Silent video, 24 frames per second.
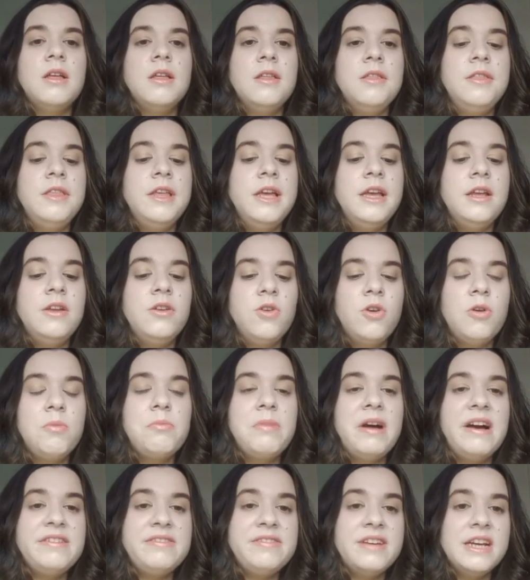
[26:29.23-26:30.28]
then on
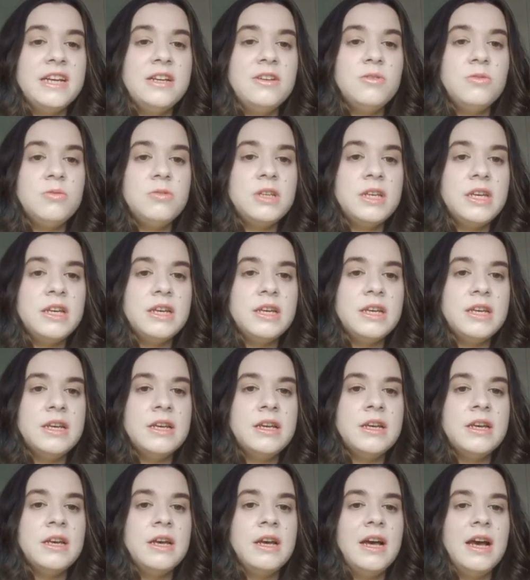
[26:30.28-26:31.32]
my final
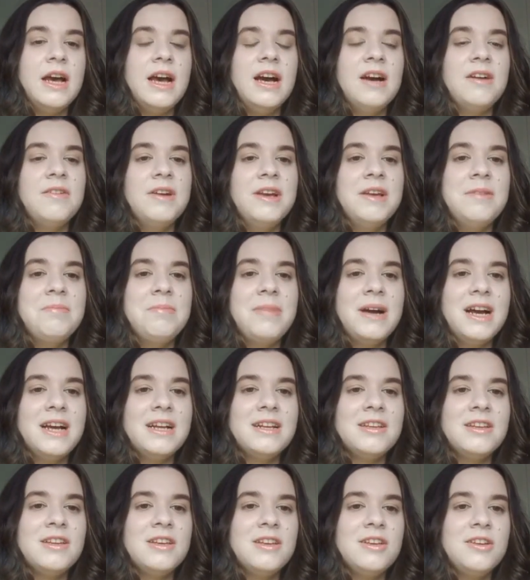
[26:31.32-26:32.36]
day, I went
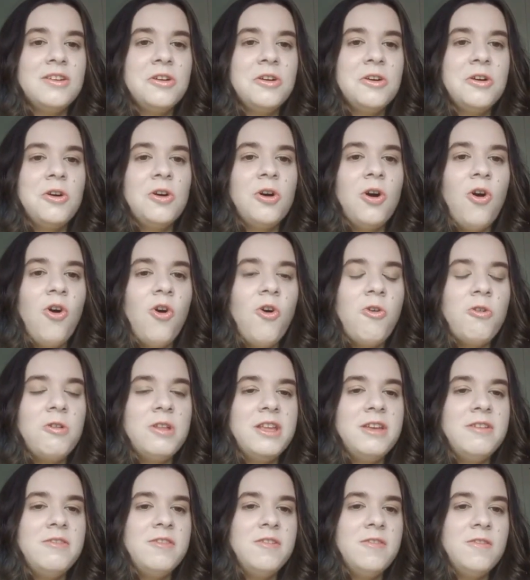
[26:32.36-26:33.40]
back to
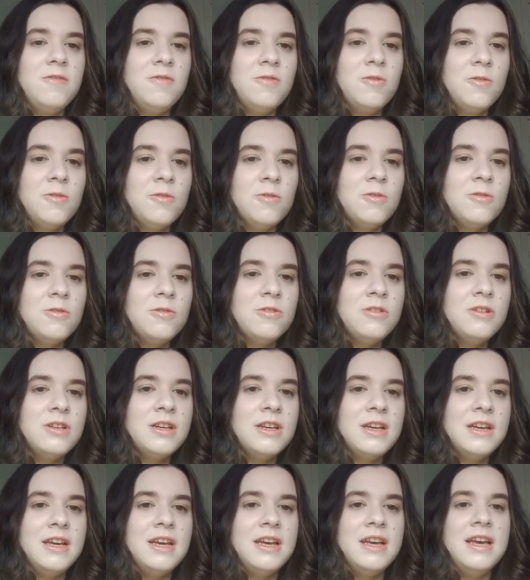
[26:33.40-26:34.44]
Holyrood Road.
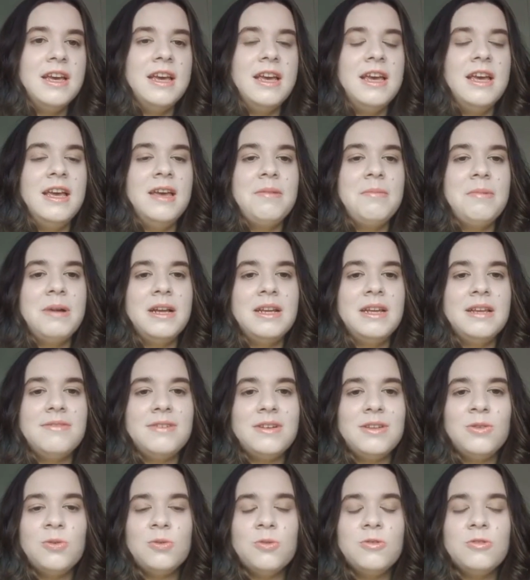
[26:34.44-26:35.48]
I
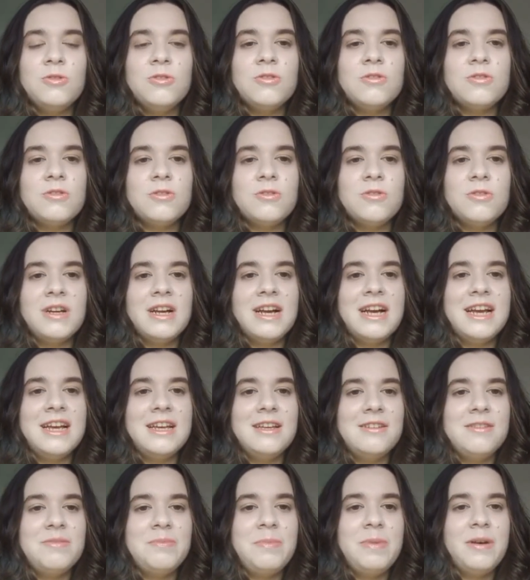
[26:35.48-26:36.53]
never told you all,
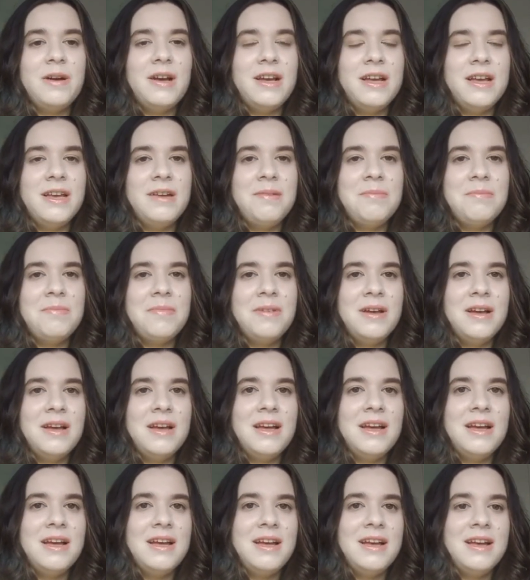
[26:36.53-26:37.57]
guys, but
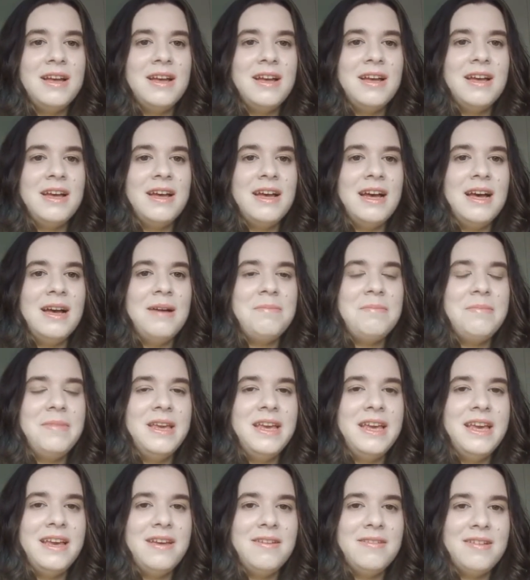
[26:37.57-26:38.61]
I
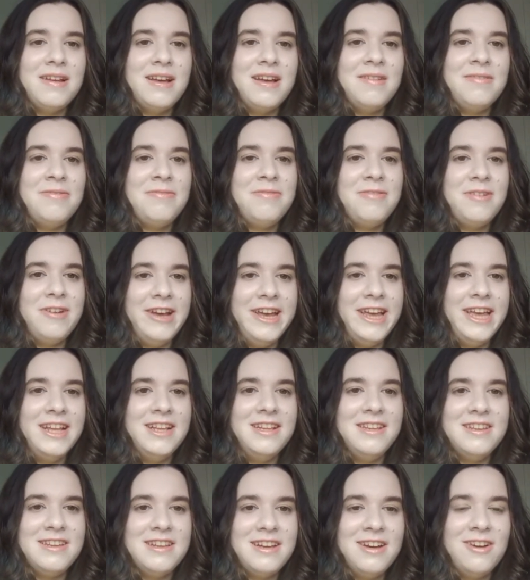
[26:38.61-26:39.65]
met a
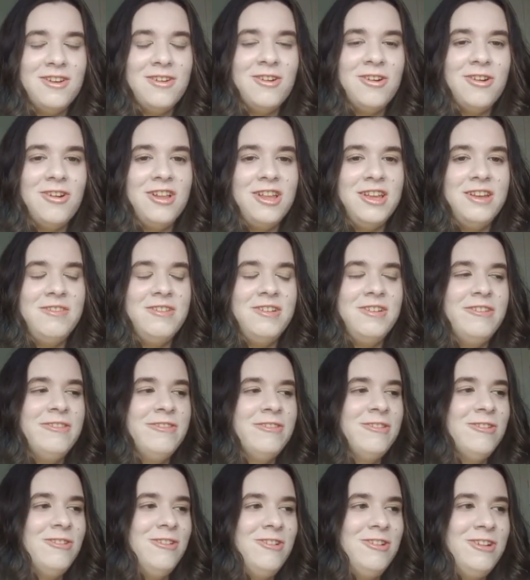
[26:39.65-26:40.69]
friend at Holyrood
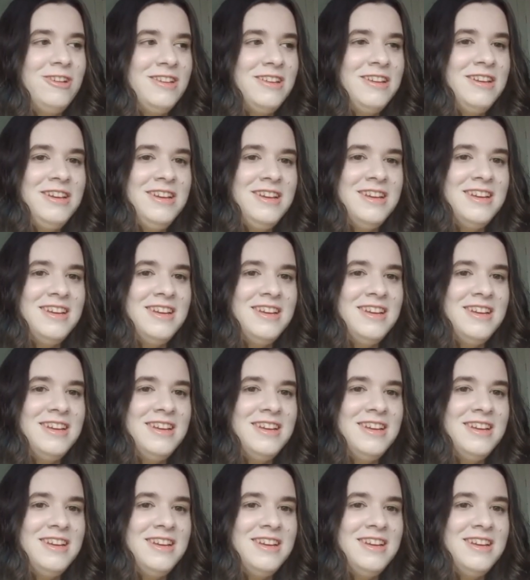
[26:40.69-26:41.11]
Road